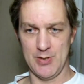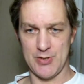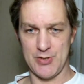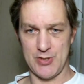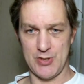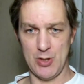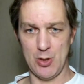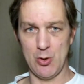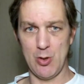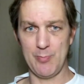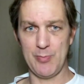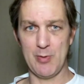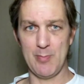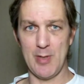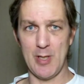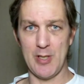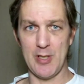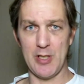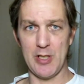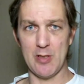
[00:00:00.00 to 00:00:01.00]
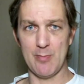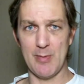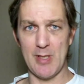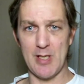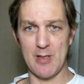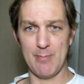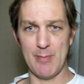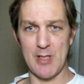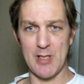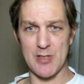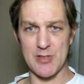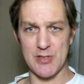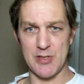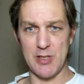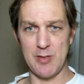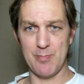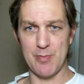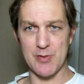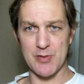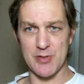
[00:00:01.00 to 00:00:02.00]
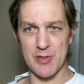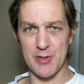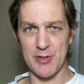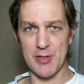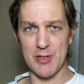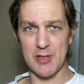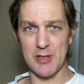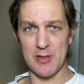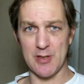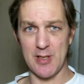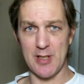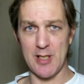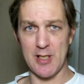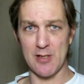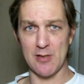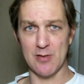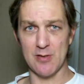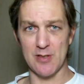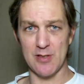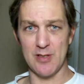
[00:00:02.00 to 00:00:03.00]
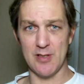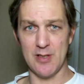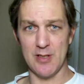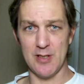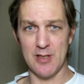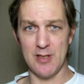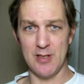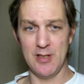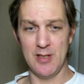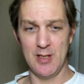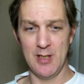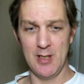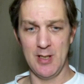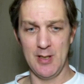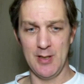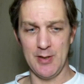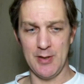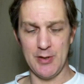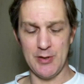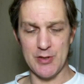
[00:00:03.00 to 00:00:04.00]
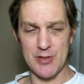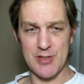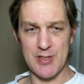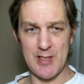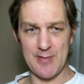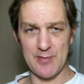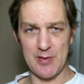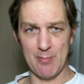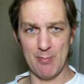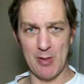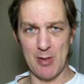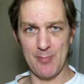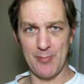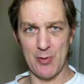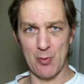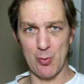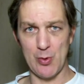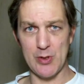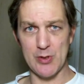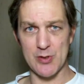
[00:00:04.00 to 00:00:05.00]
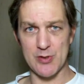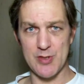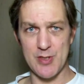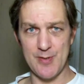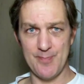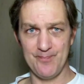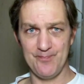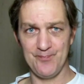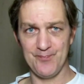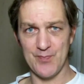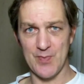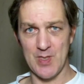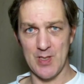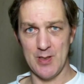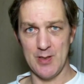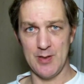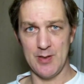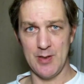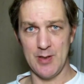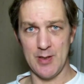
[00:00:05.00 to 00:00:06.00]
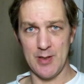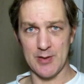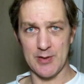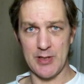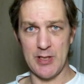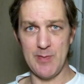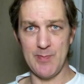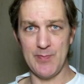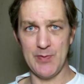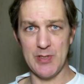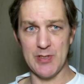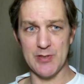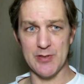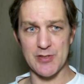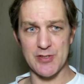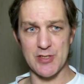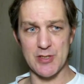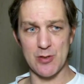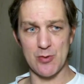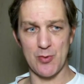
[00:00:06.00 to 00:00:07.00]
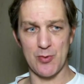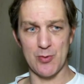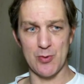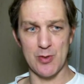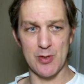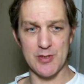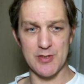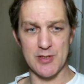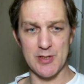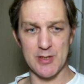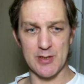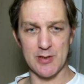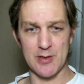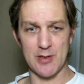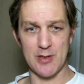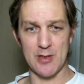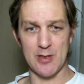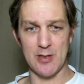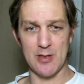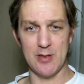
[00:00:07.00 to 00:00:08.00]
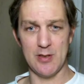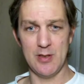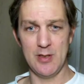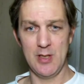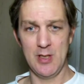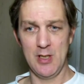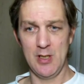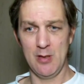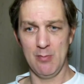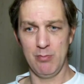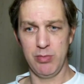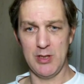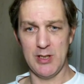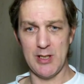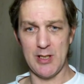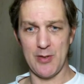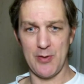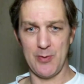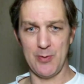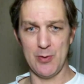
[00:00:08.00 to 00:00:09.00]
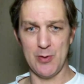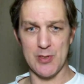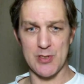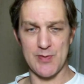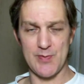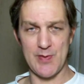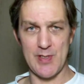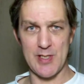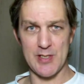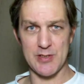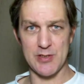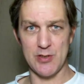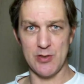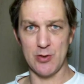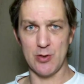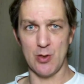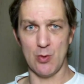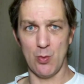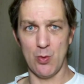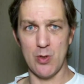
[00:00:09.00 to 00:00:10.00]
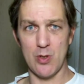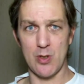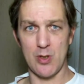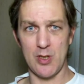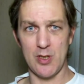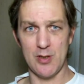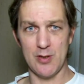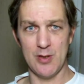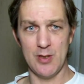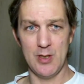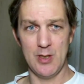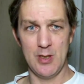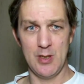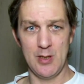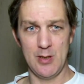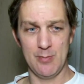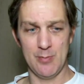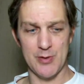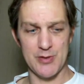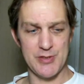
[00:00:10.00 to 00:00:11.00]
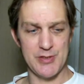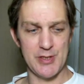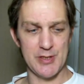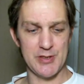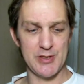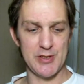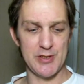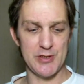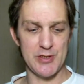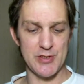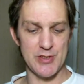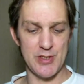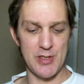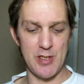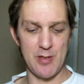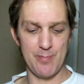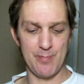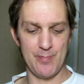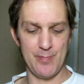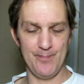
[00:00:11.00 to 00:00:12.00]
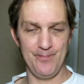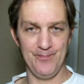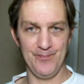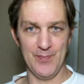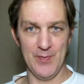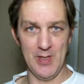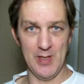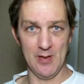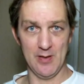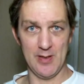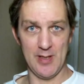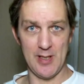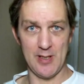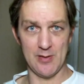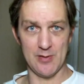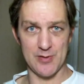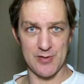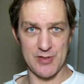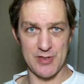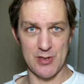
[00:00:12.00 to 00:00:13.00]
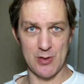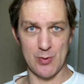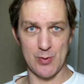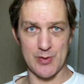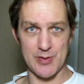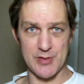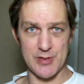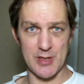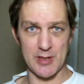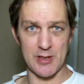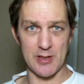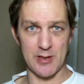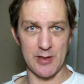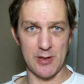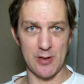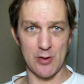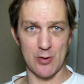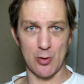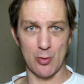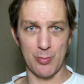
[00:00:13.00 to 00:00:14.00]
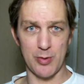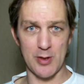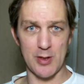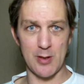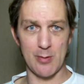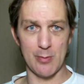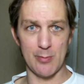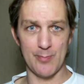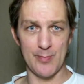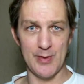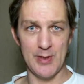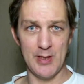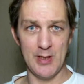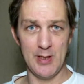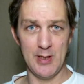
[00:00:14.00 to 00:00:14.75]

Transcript: snow up to my knee, about as deep as the thing could handle, and you just have to bump the wheels and keep feeding the snow through it. It's not going to plow through it as fast as you can walk. But 6 inches deep, it'll handle the snow in second gear, no problem.